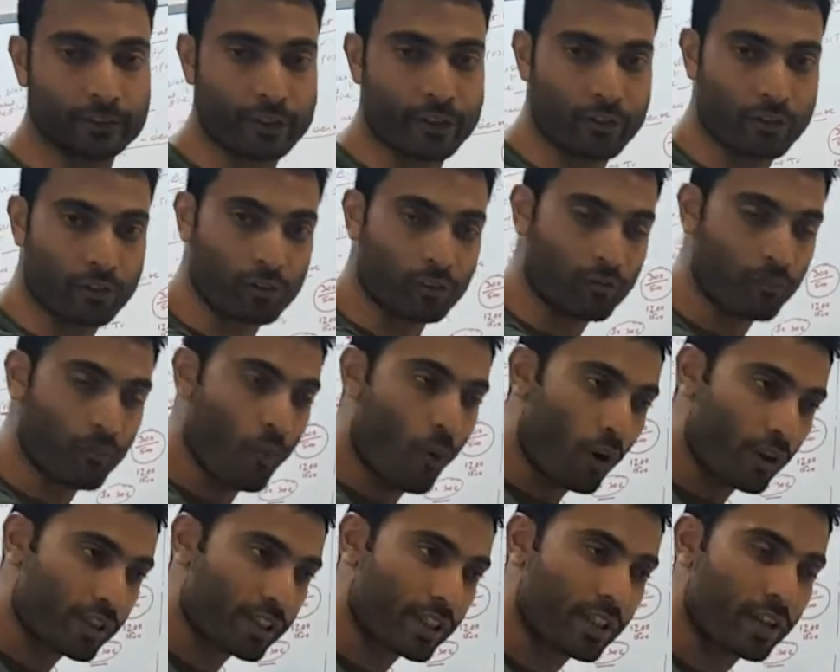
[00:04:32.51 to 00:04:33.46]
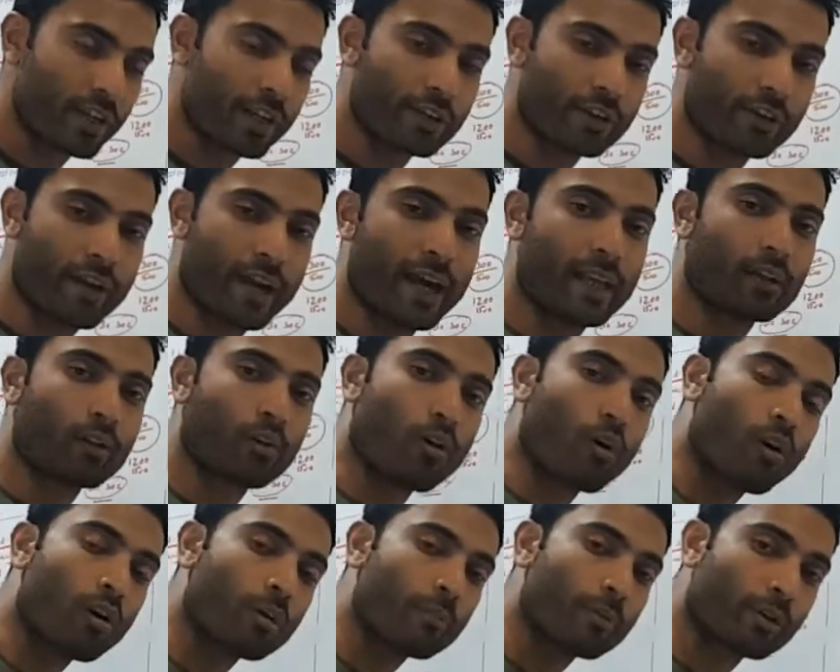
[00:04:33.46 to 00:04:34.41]
your water and your
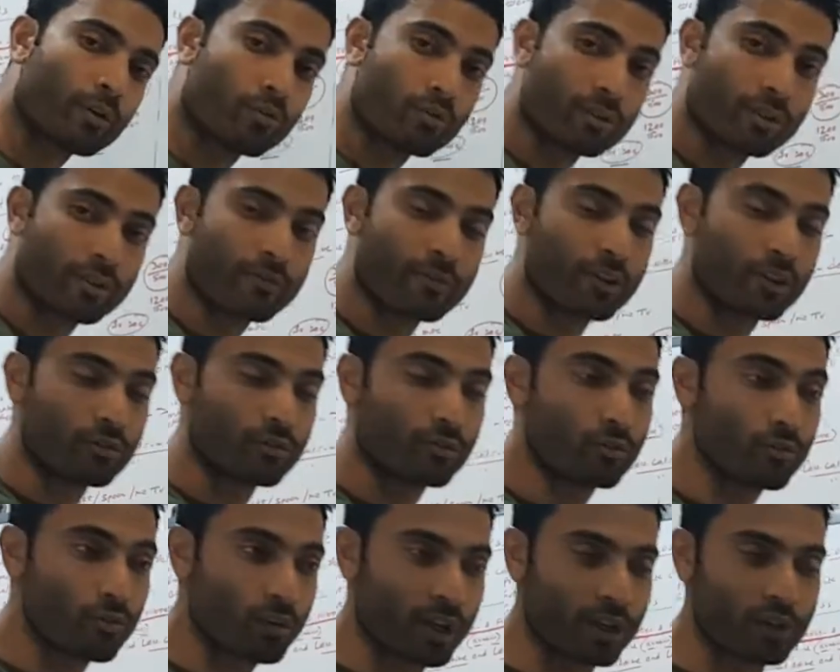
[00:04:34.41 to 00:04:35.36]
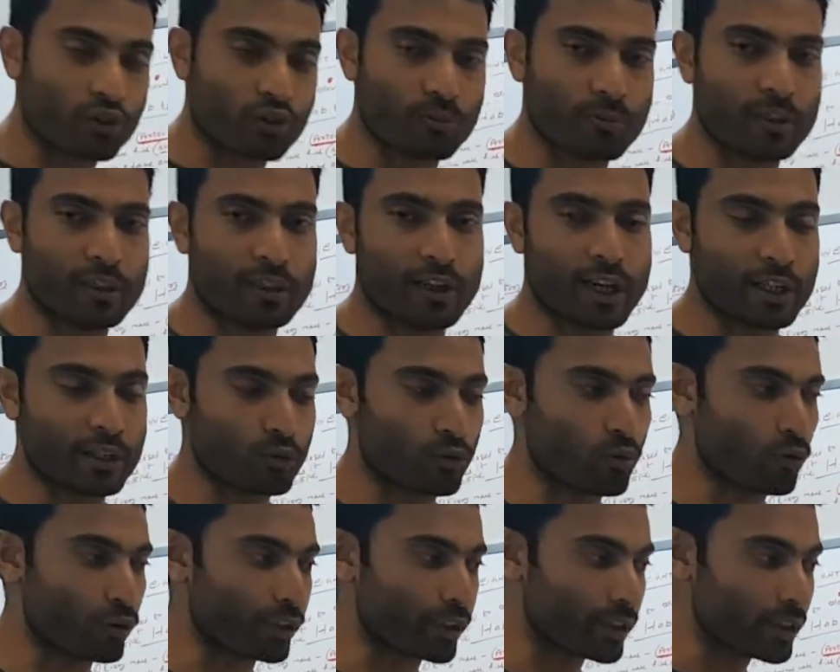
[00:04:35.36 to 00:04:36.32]
alcohol, because we do consume in larger
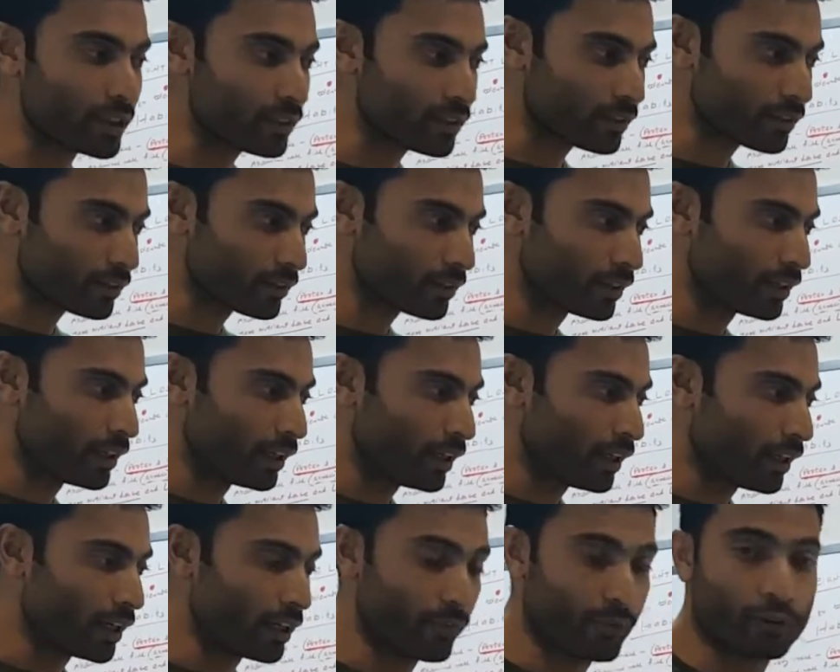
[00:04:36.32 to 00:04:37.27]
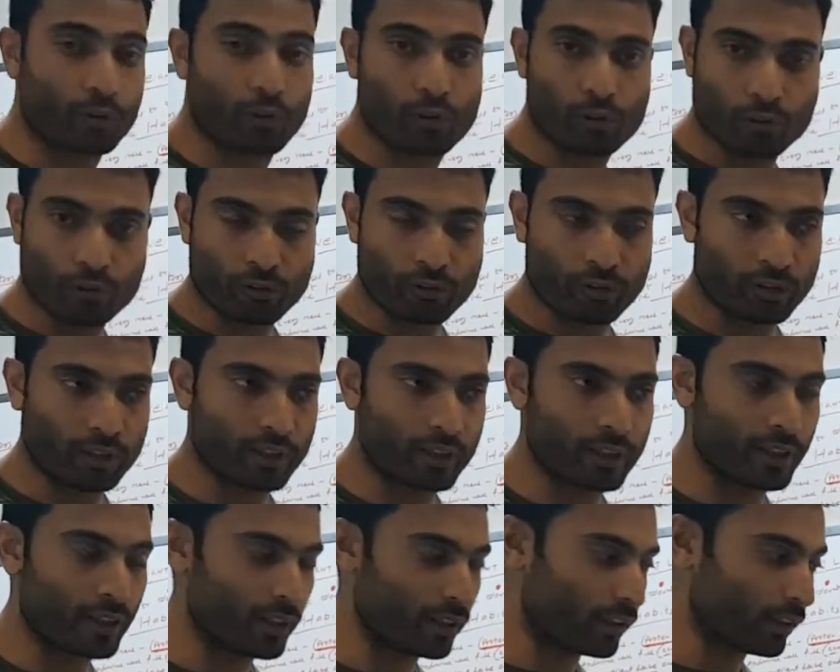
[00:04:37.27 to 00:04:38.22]
quantities, if at all you're
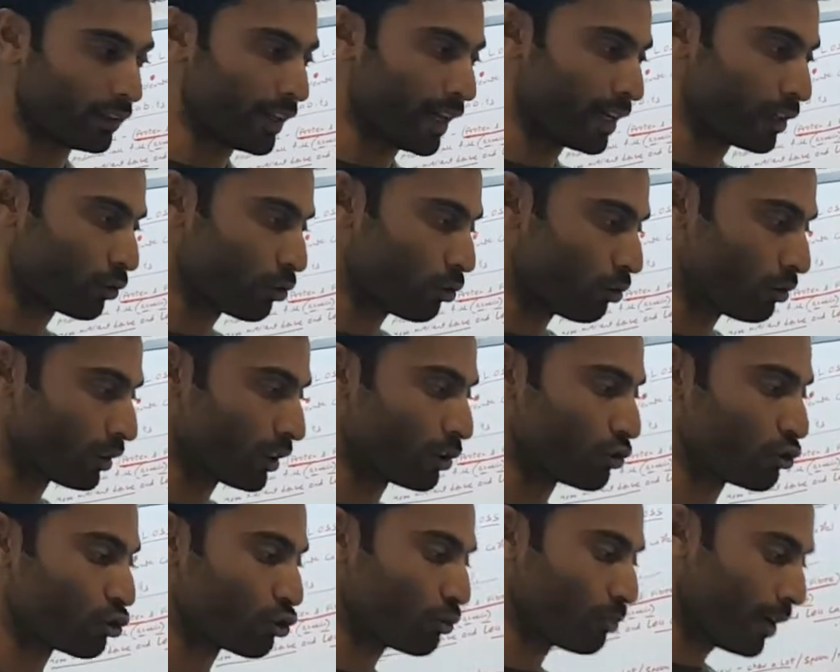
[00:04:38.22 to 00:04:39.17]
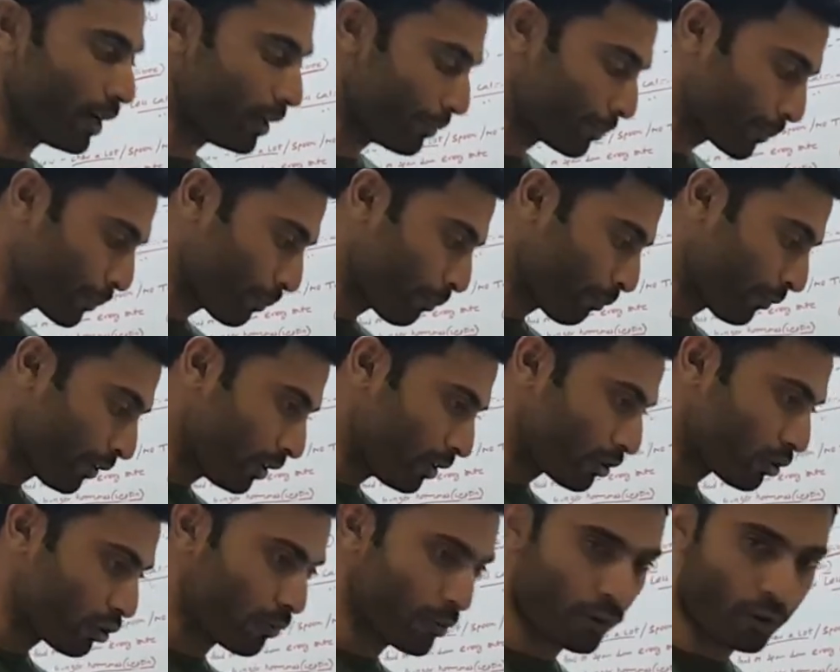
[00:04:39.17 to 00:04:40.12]
an alcohol consumer.
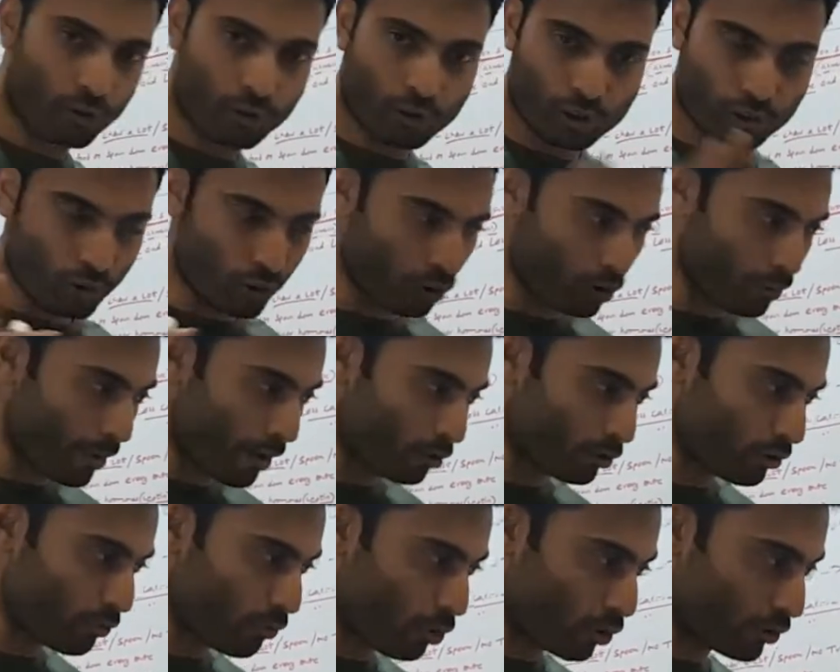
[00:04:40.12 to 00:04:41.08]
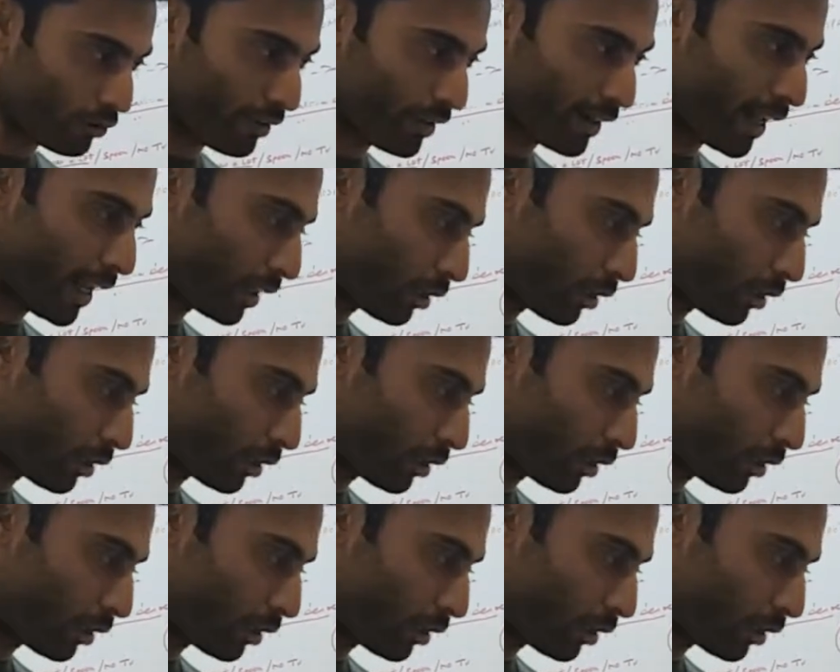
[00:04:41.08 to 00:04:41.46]
So we're not going to talk about the water and